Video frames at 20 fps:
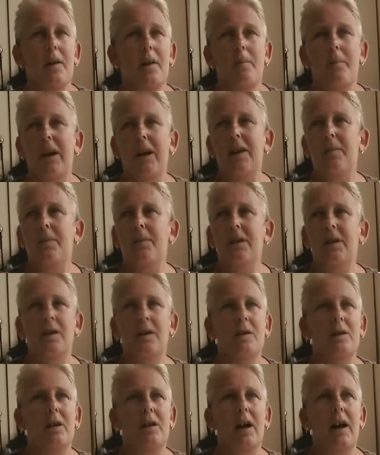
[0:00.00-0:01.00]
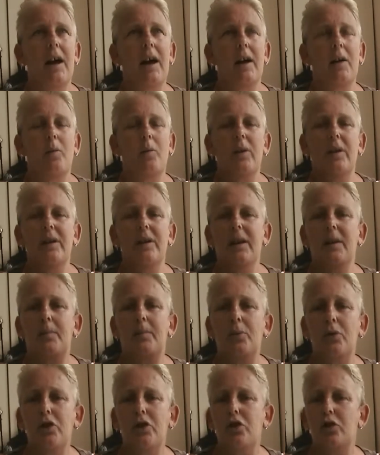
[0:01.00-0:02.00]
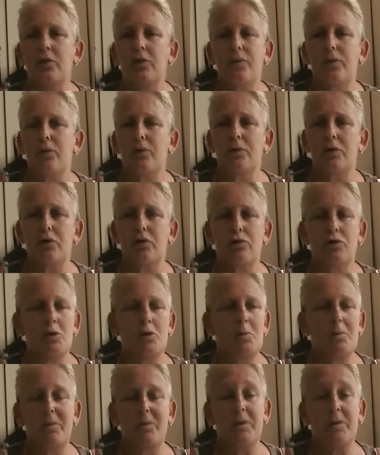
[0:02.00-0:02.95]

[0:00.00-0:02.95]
maybe like when they're putting you through a trauma,